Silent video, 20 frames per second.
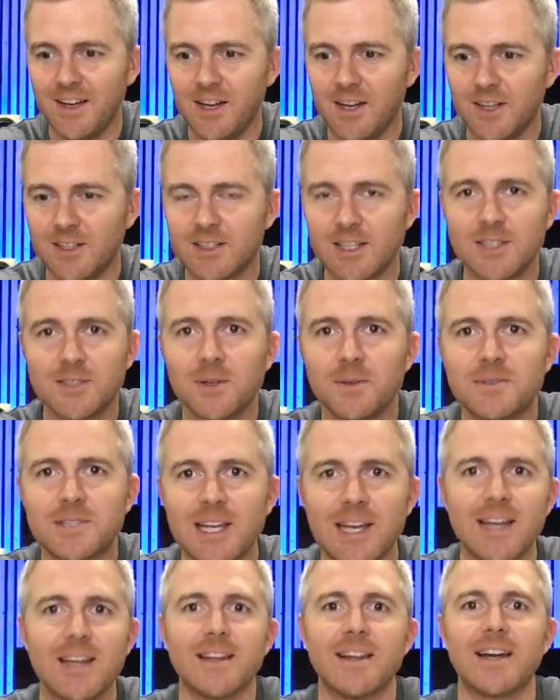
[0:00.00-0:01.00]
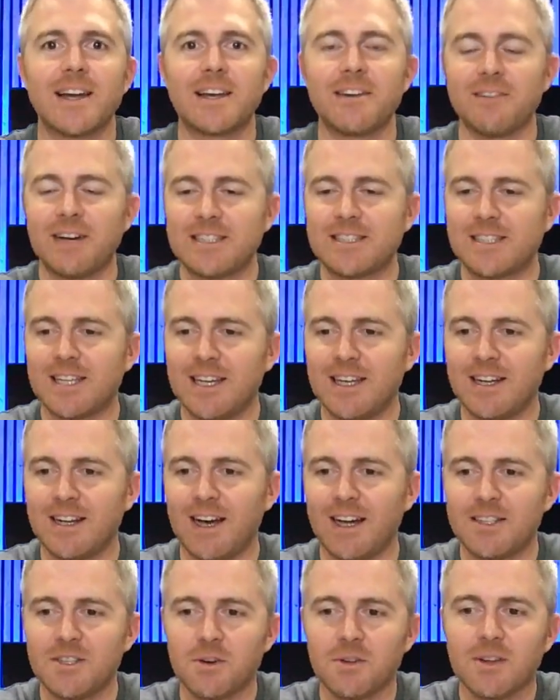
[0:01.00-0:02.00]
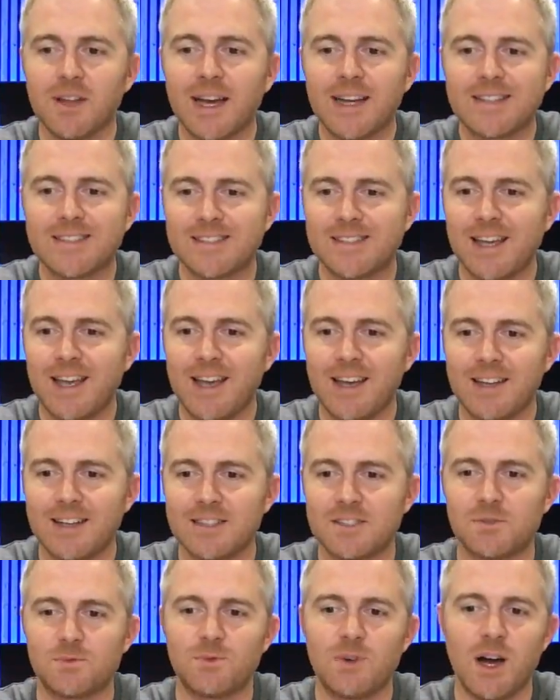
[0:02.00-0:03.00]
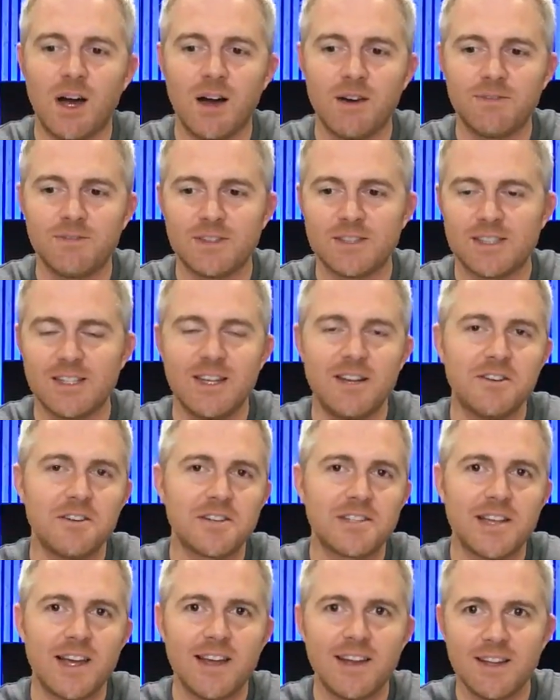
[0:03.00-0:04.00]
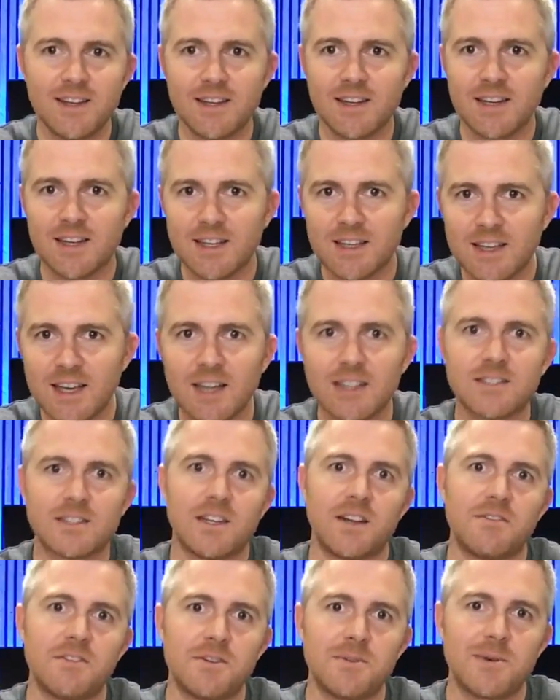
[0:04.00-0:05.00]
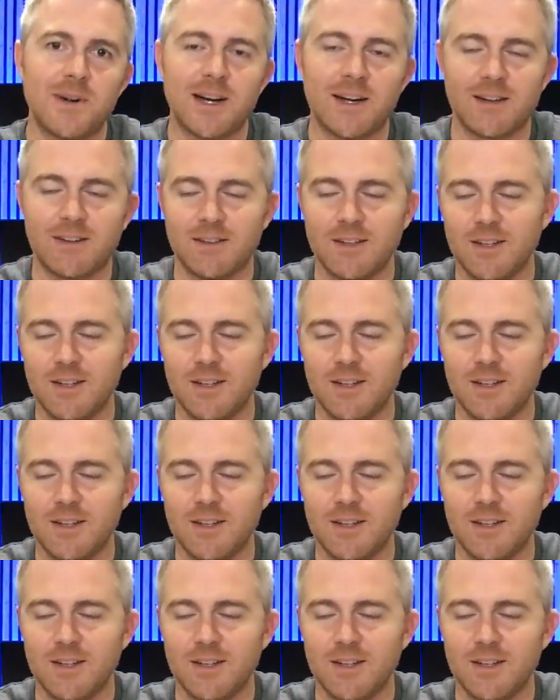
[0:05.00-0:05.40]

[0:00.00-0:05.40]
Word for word: So that's what I'm saying. Like, if I say it, I don't like sand. It's rough, it's irritating, and it gets everywhere.